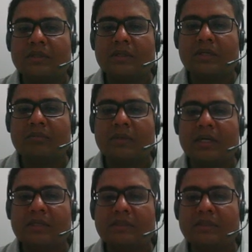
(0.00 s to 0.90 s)
and
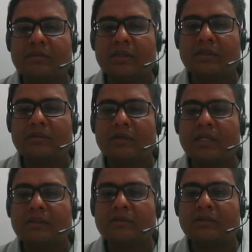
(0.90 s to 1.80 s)
minus will
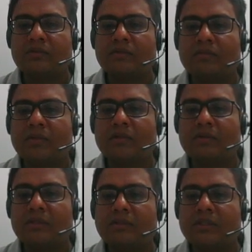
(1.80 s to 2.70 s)
cancel. So from here we
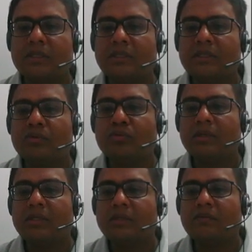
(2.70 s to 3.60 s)
can see that T2
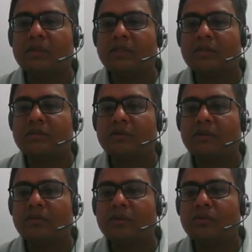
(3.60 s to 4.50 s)
by T1, that is equal
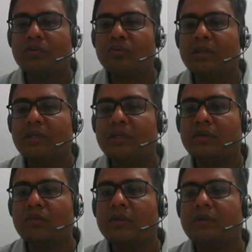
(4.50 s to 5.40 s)
to Q2 by
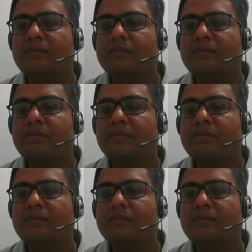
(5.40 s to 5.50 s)
Q1.